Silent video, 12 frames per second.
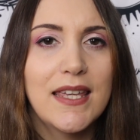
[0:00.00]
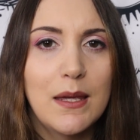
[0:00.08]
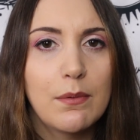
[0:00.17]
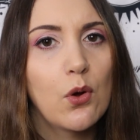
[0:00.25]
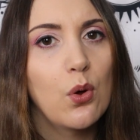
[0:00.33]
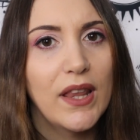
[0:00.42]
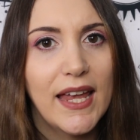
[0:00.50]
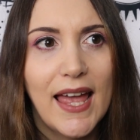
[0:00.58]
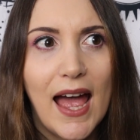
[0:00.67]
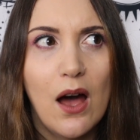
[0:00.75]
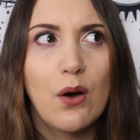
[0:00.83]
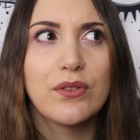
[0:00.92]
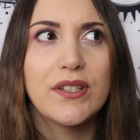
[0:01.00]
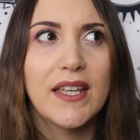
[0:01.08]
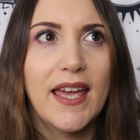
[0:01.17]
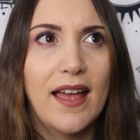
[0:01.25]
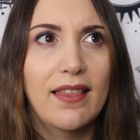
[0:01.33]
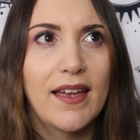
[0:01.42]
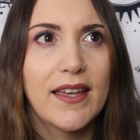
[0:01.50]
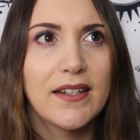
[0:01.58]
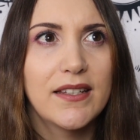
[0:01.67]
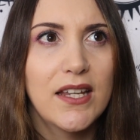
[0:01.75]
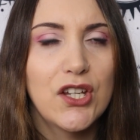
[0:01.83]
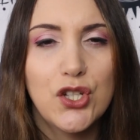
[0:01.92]
to keep calling out to get
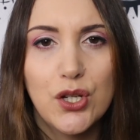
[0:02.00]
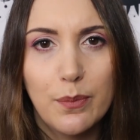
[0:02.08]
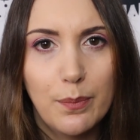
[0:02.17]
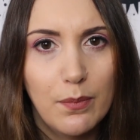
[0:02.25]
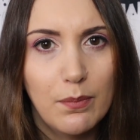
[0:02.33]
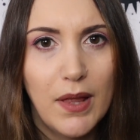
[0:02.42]
like tissue,